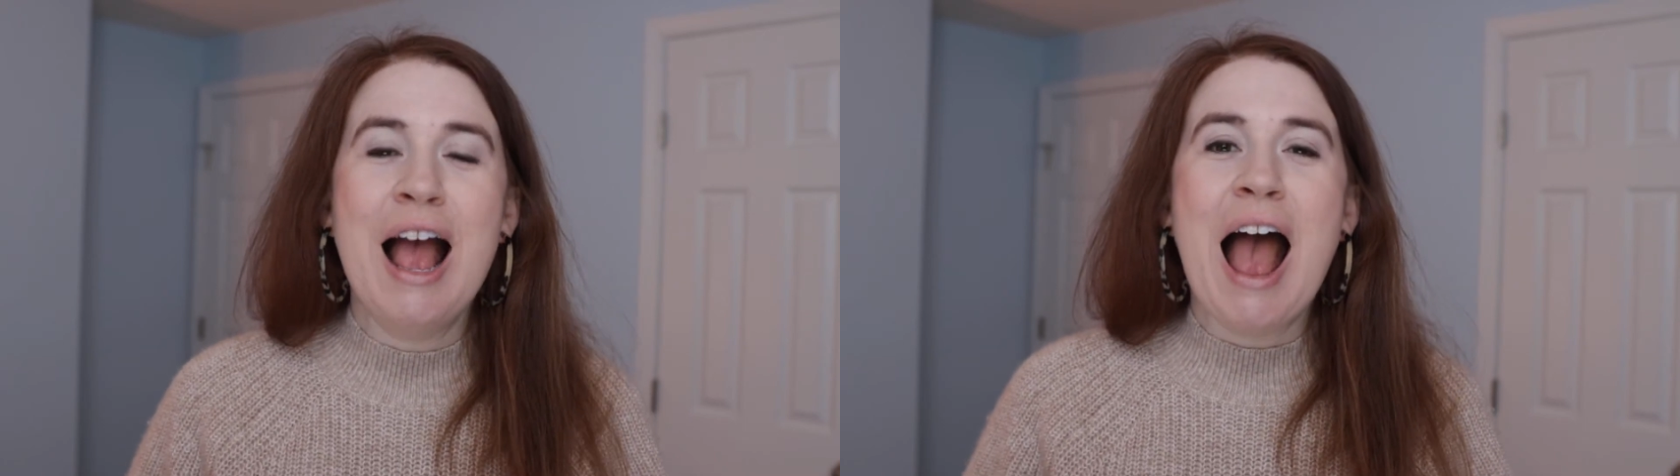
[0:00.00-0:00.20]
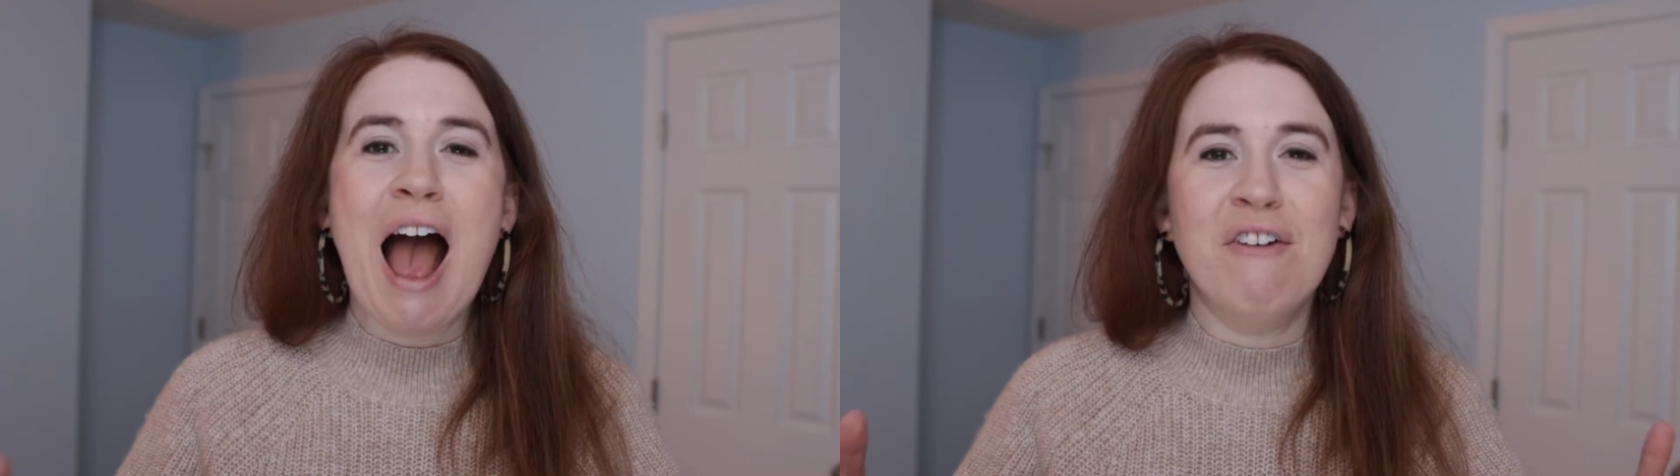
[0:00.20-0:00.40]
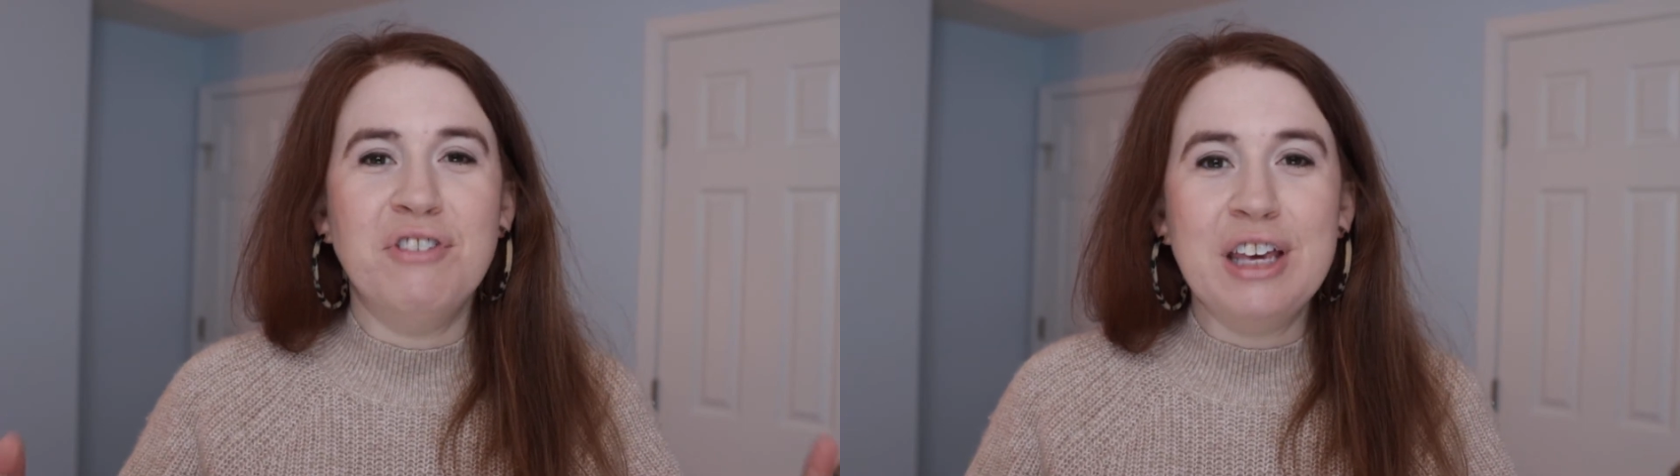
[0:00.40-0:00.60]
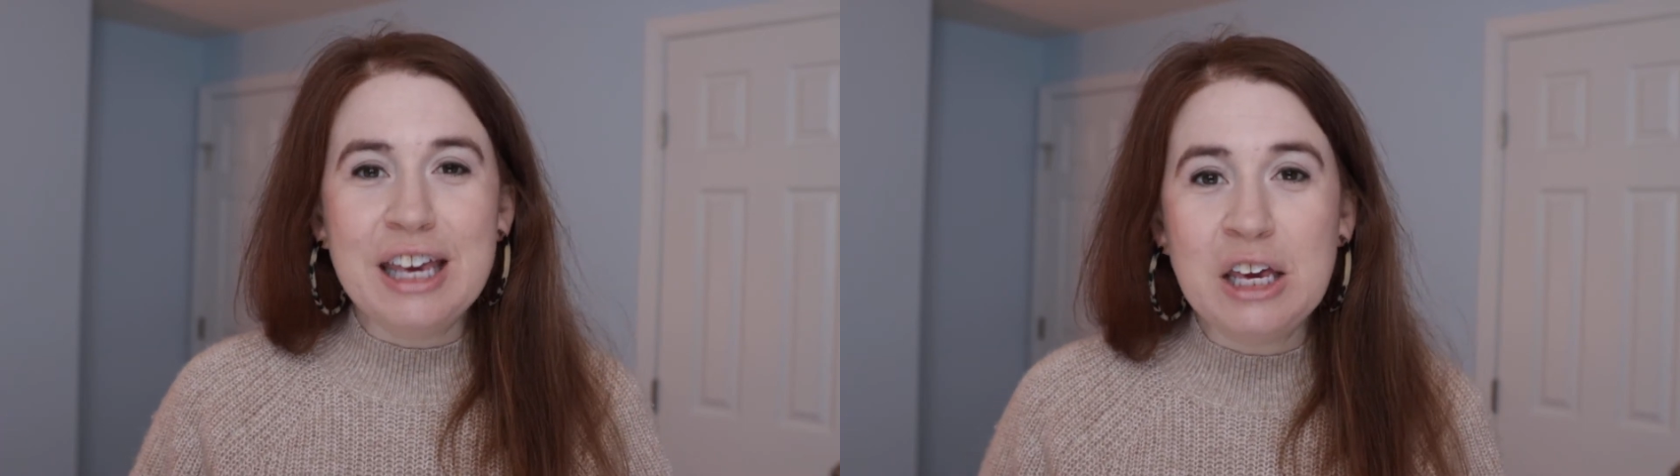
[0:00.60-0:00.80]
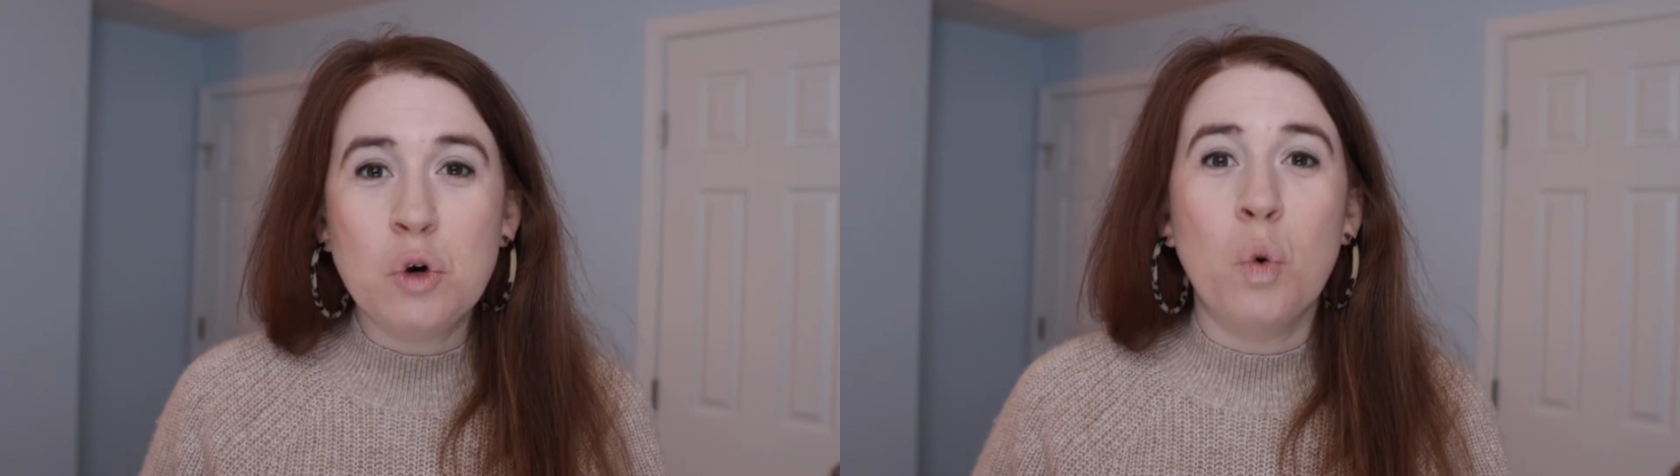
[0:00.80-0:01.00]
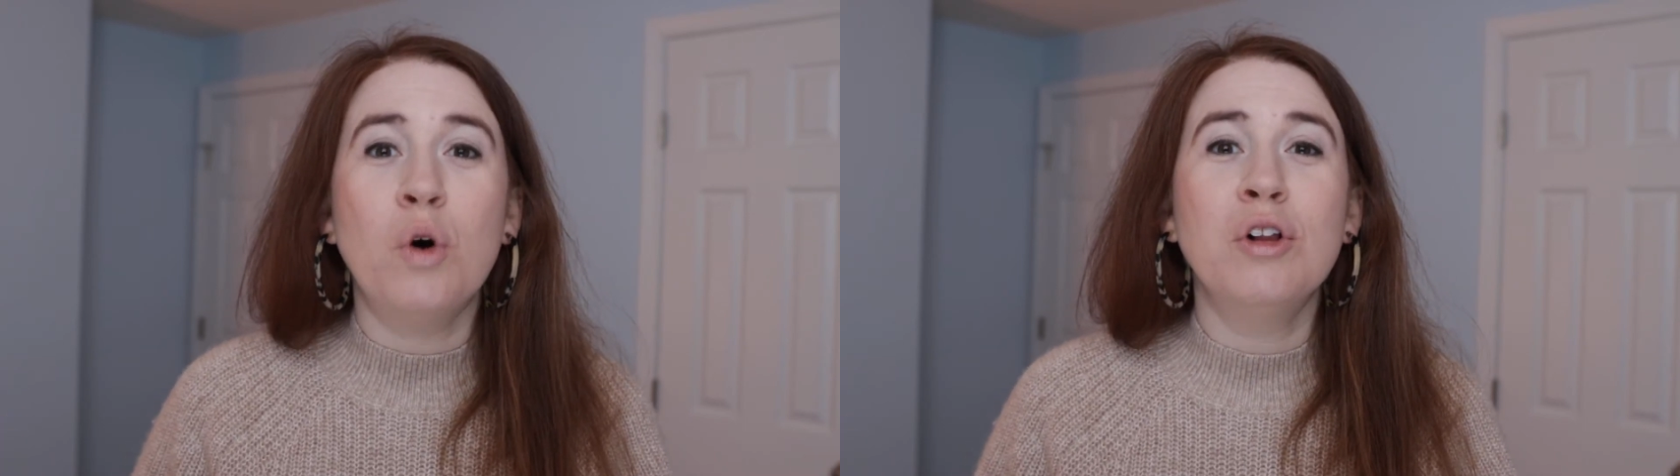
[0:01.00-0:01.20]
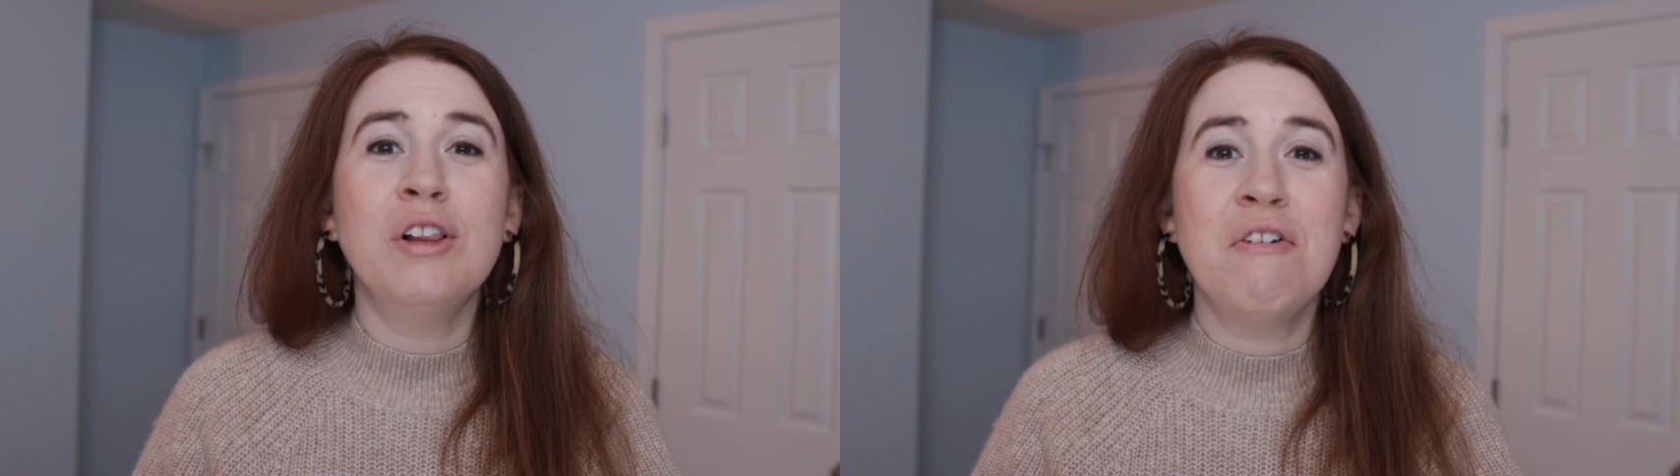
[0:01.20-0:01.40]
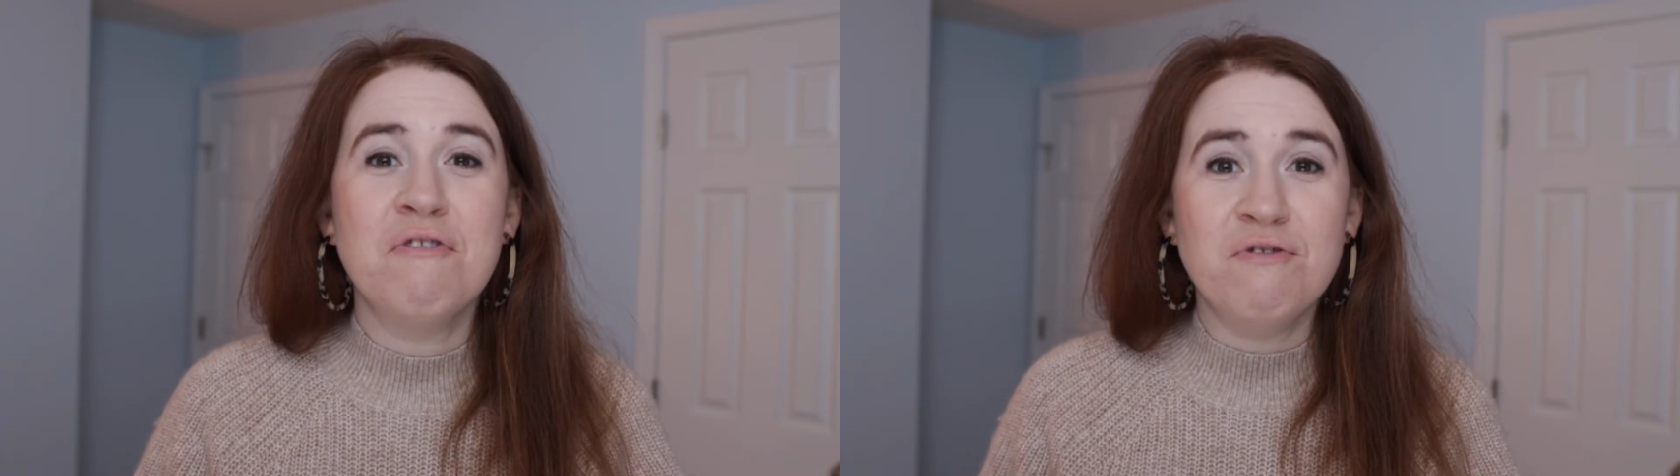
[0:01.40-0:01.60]
have
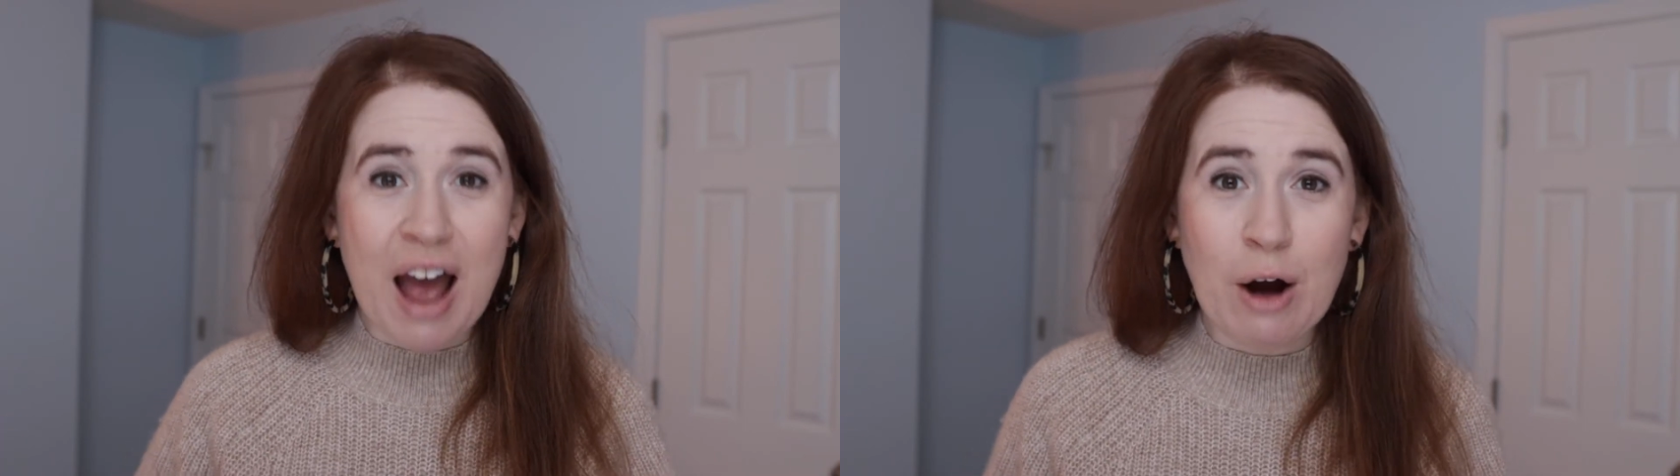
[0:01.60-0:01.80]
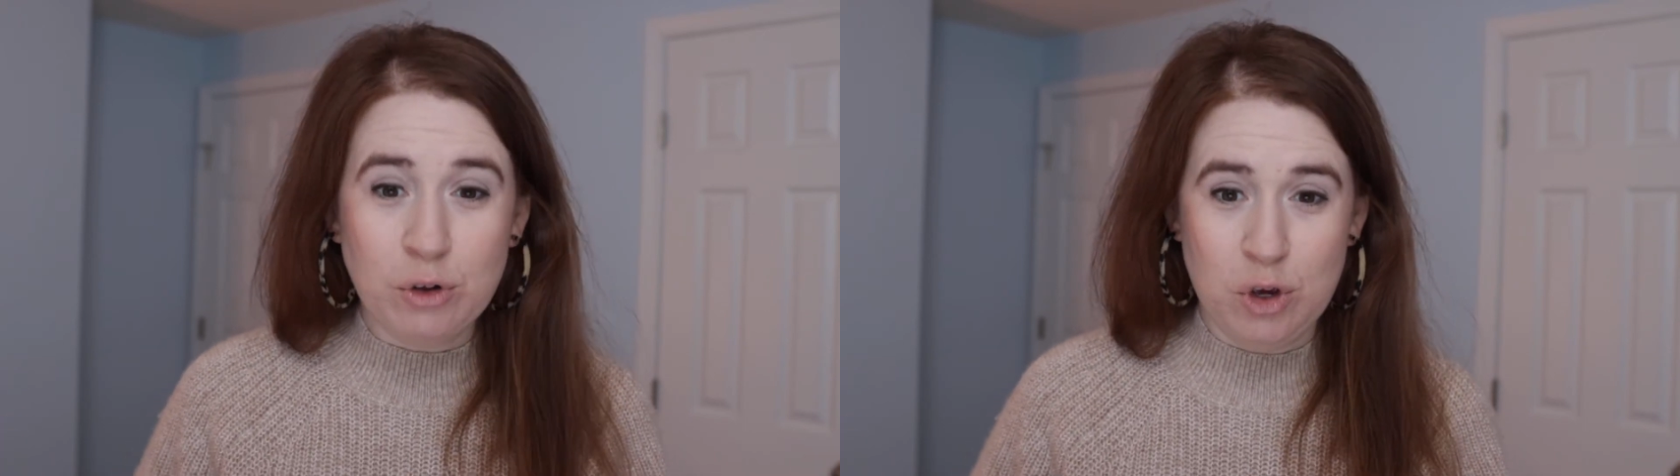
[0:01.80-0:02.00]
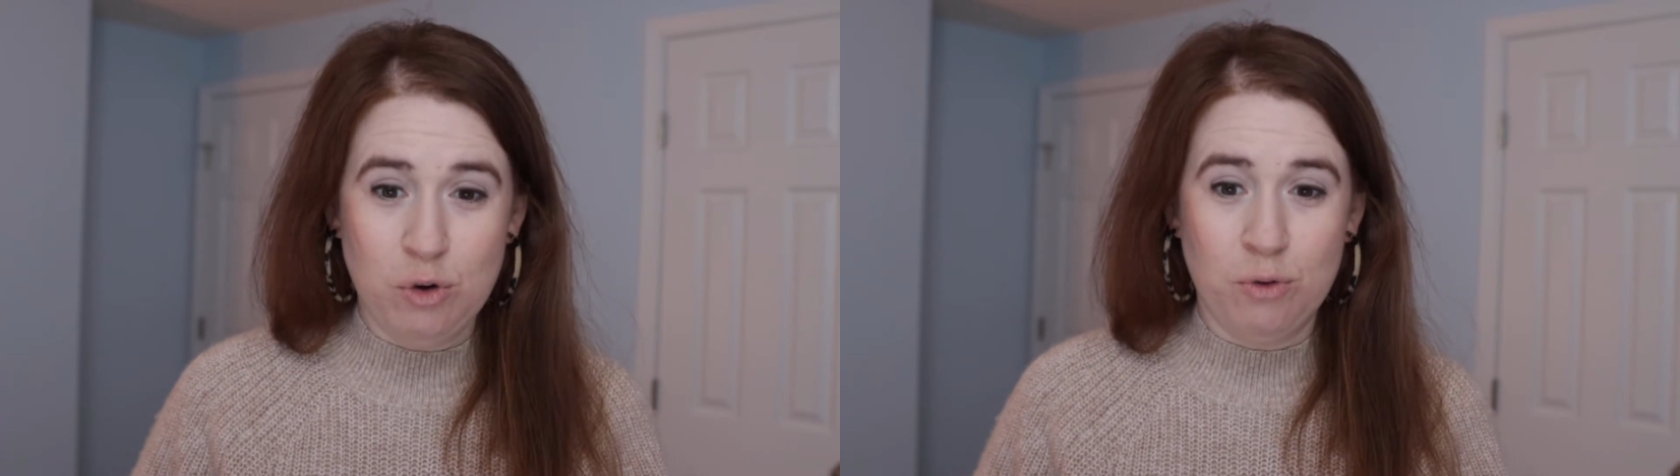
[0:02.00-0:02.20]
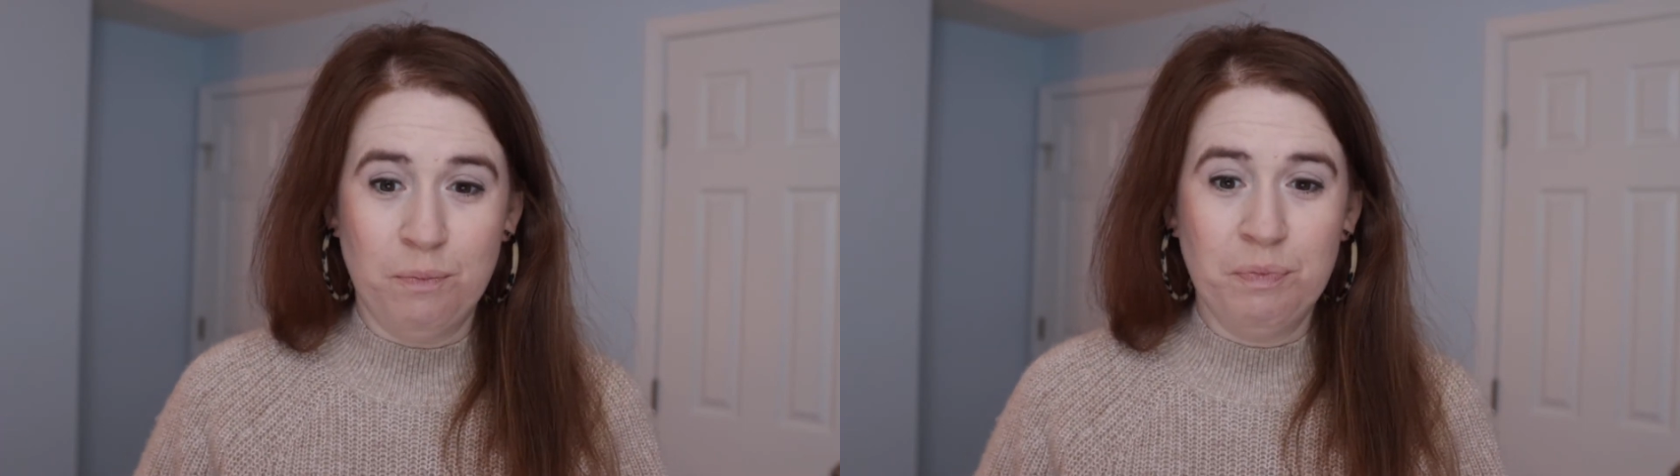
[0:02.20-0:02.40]
equal value.